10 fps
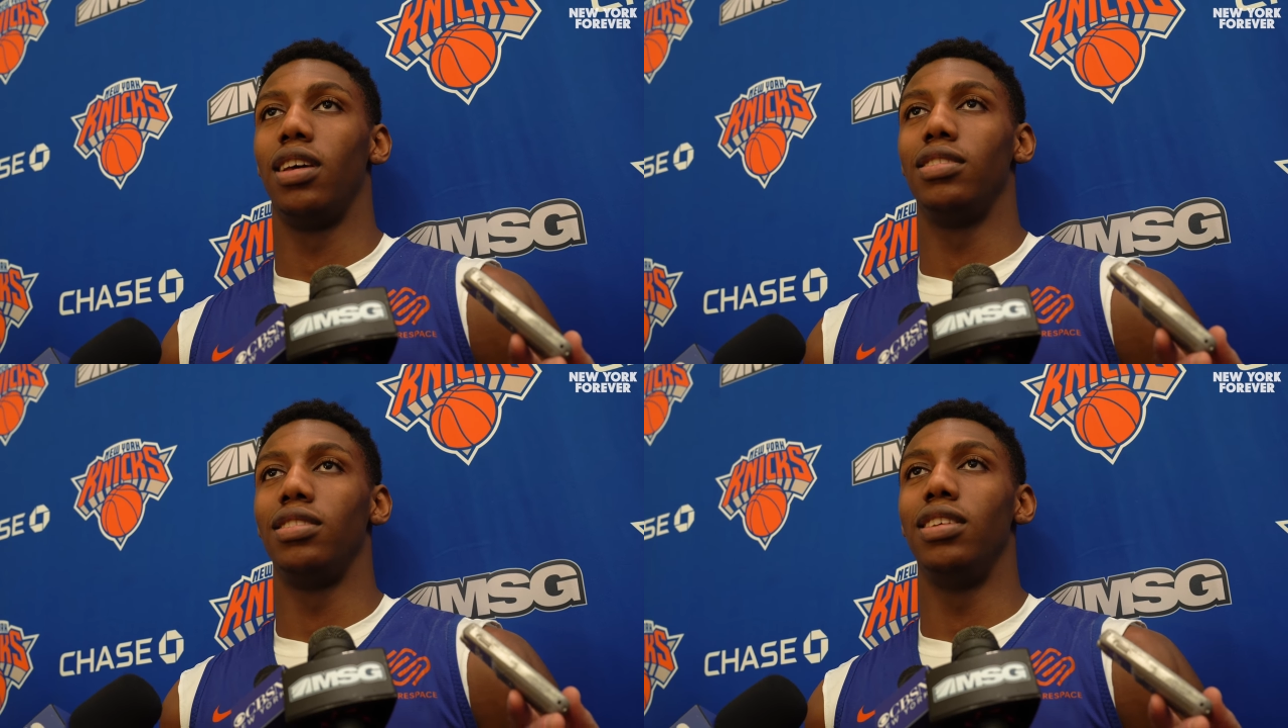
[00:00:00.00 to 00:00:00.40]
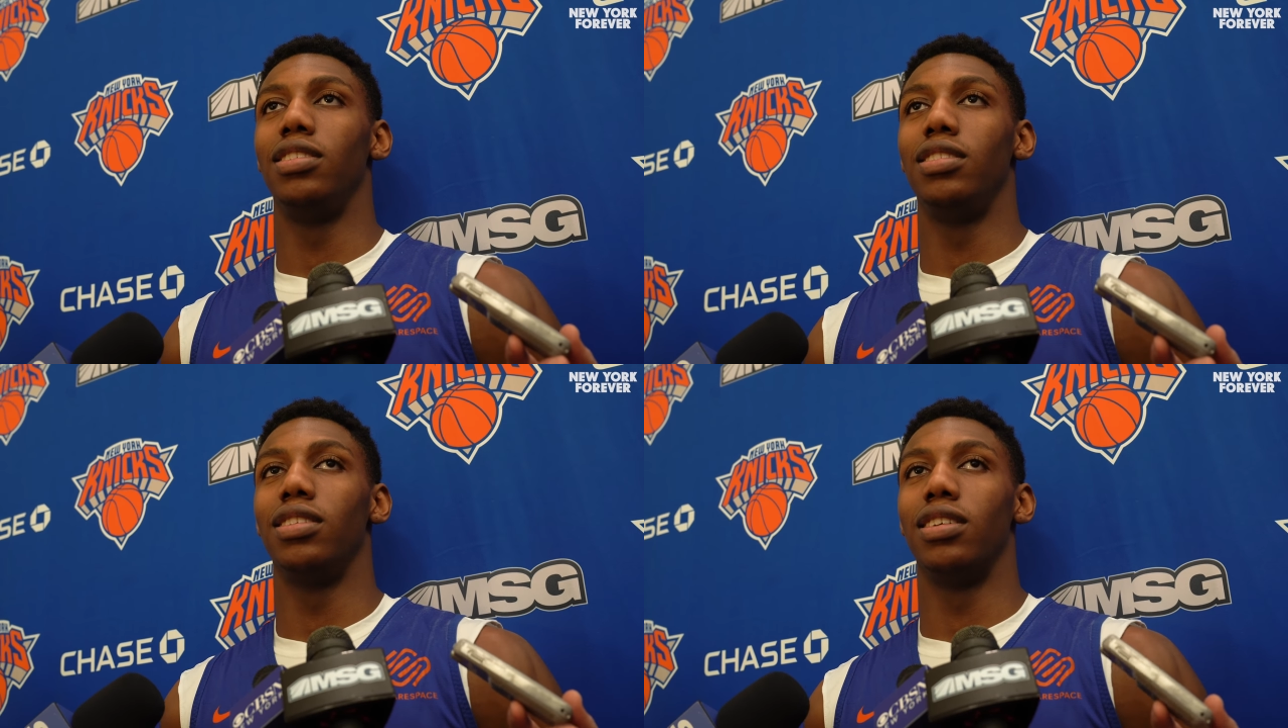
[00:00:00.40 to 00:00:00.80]
it's
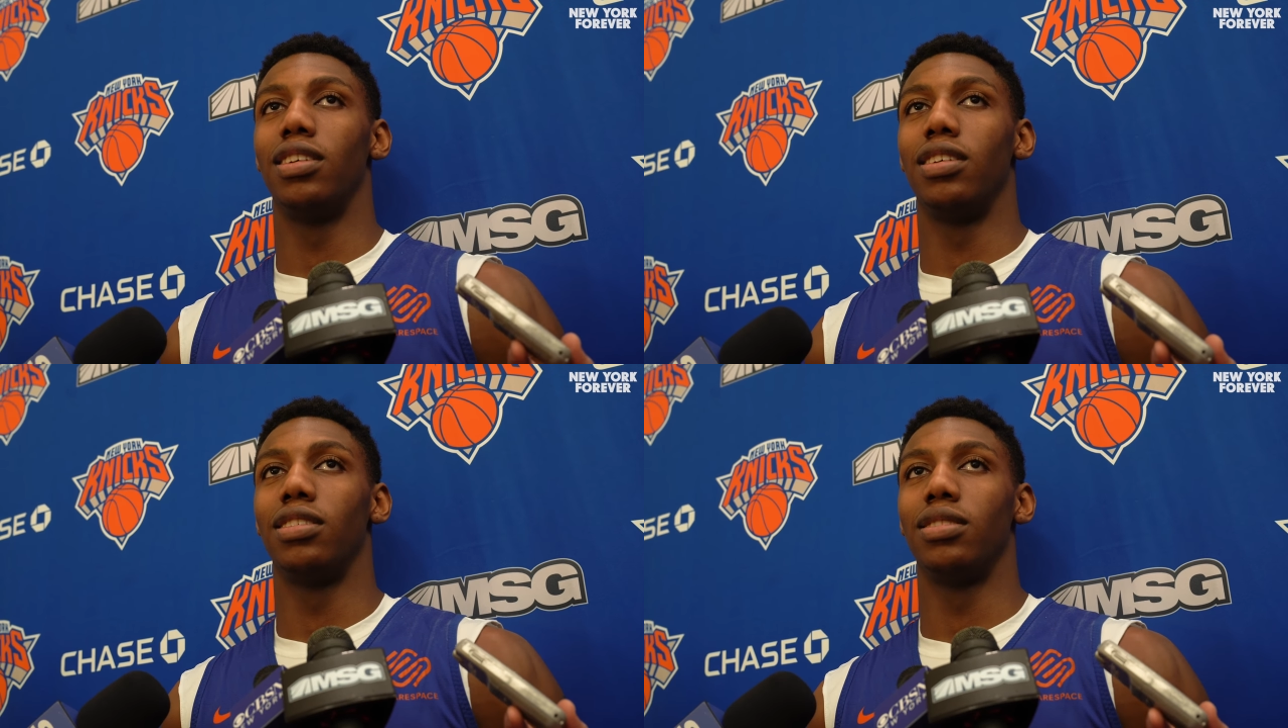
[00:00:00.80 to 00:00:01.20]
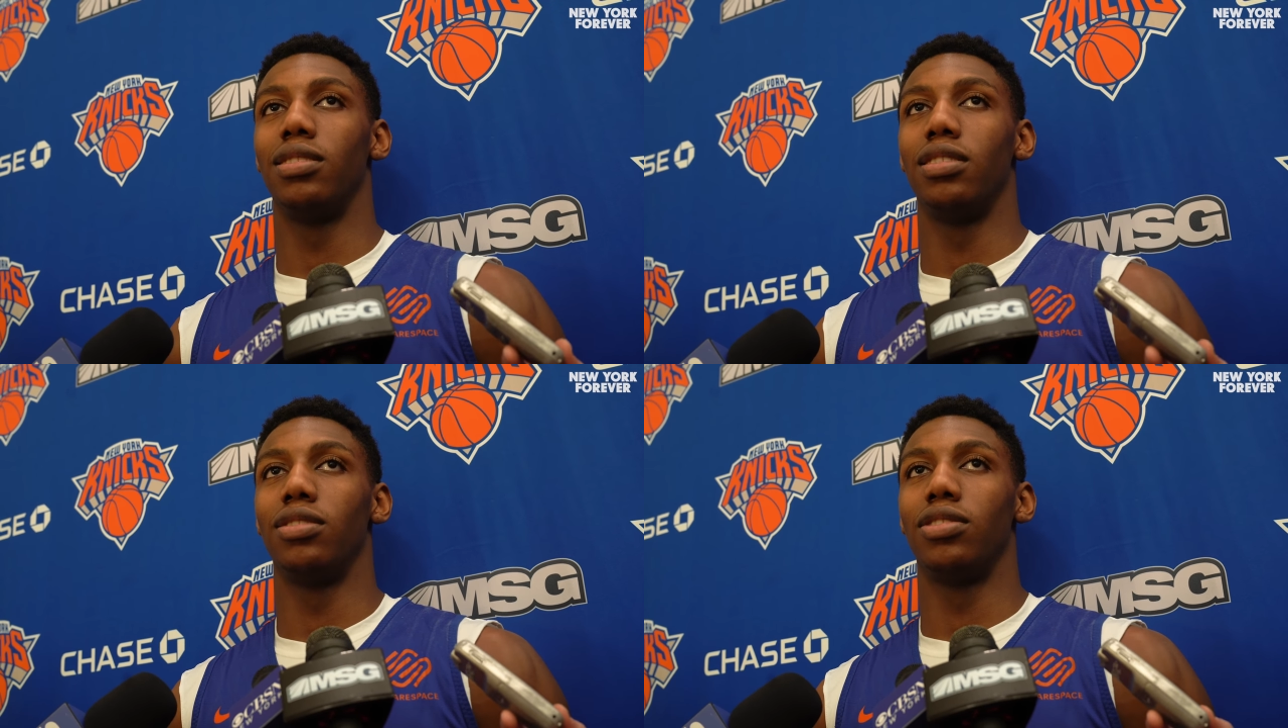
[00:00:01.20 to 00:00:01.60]
easy to
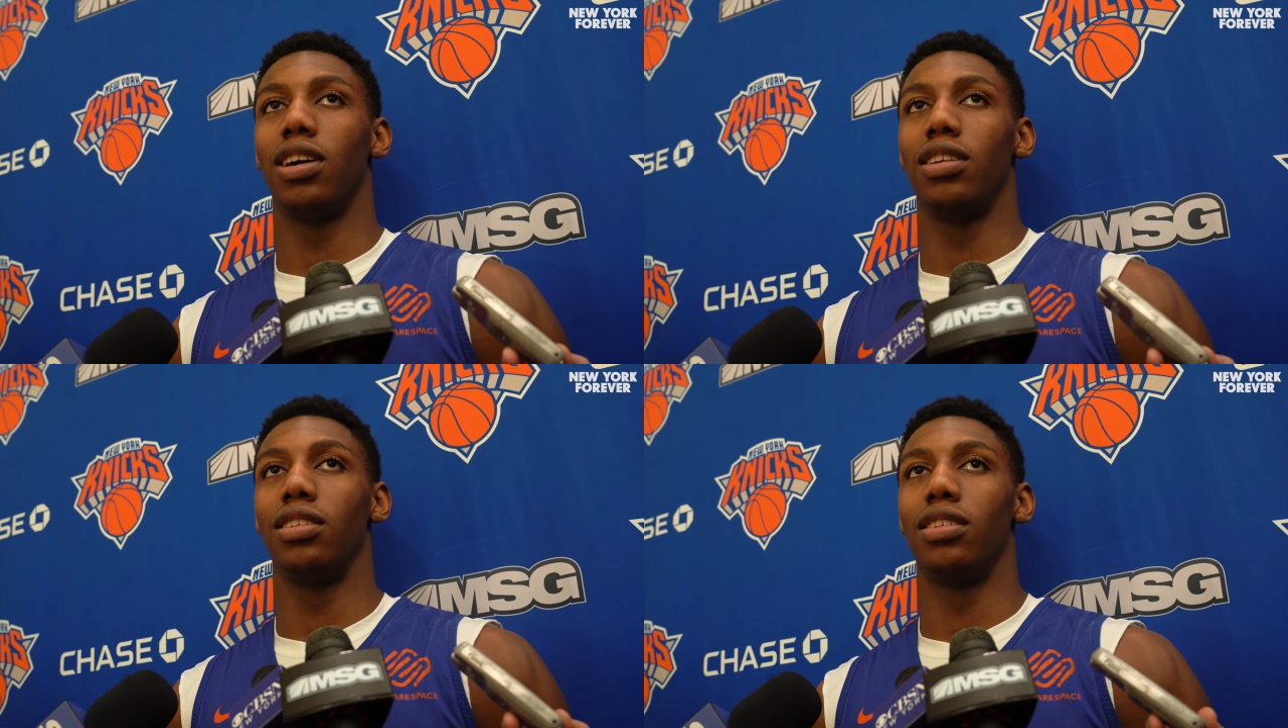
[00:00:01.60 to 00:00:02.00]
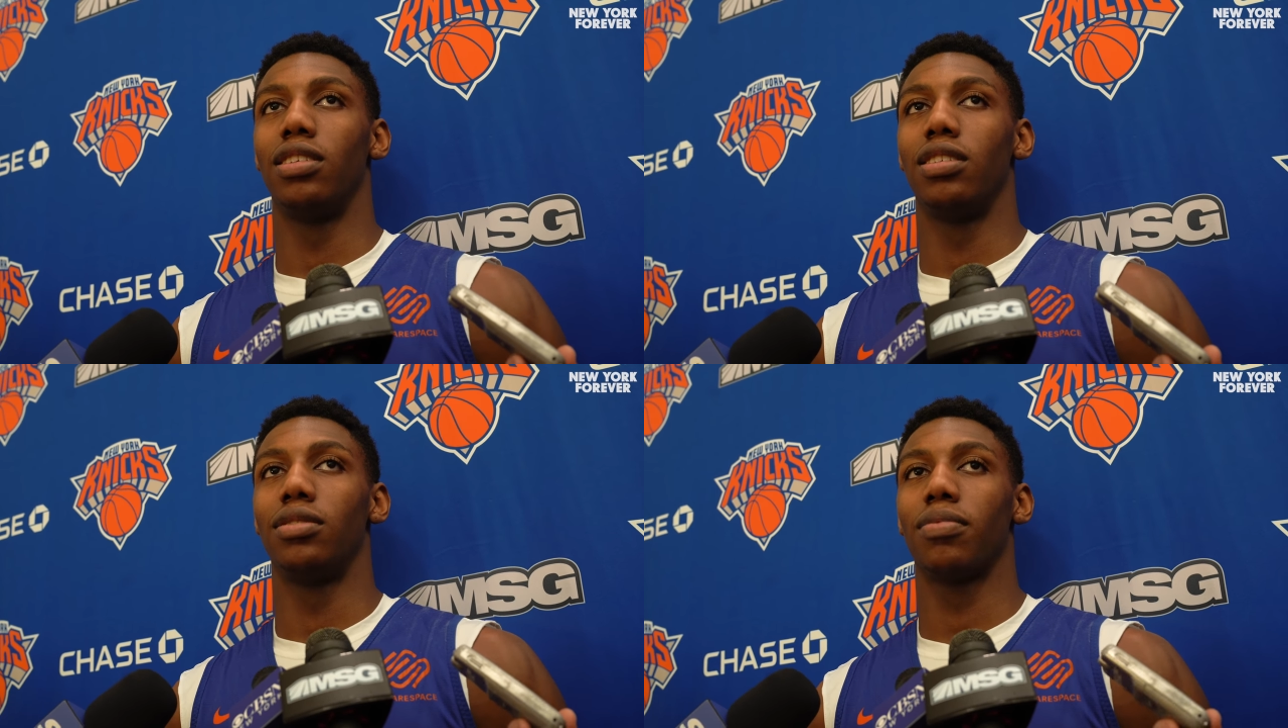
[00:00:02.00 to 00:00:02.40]
you know try
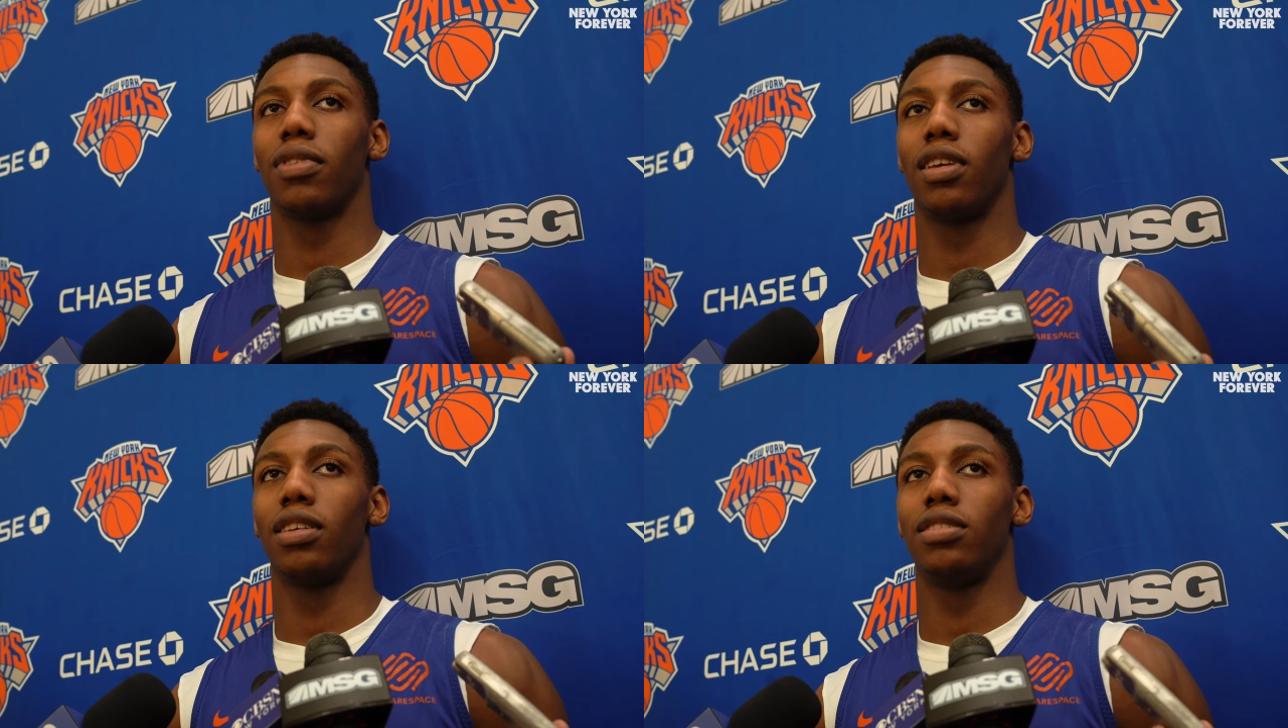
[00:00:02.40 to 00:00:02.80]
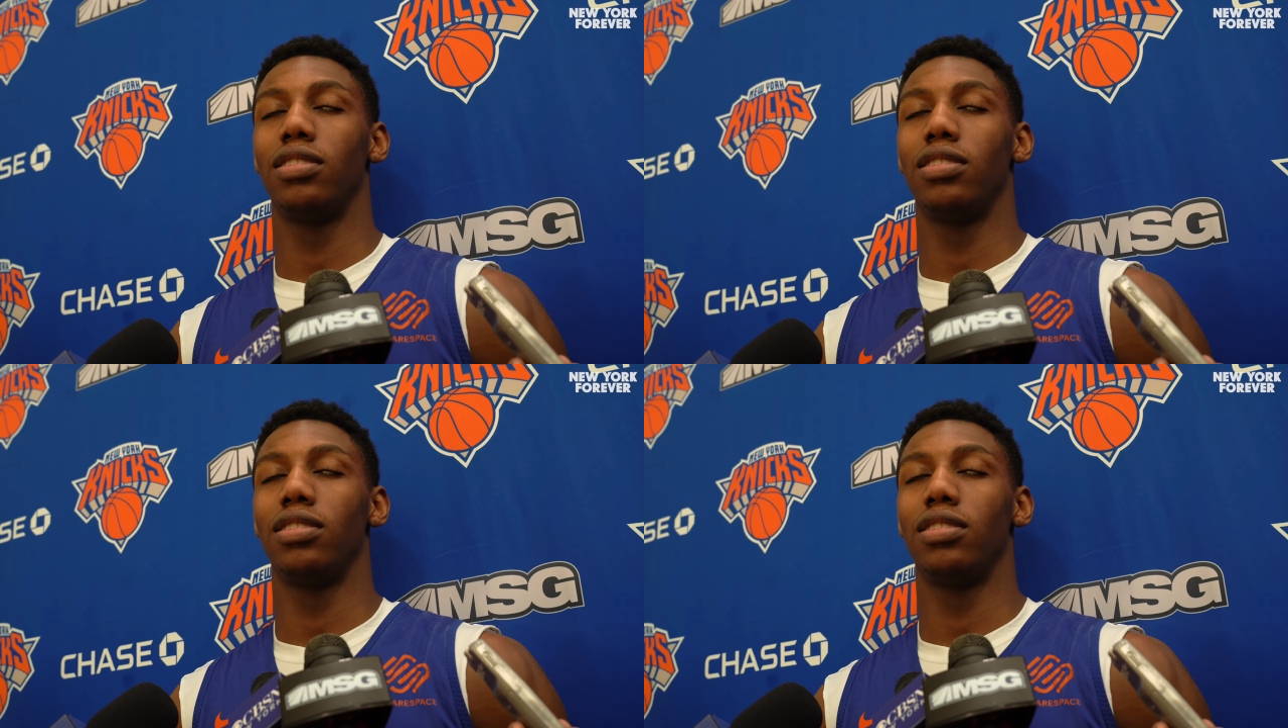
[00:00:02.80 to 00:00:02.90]
to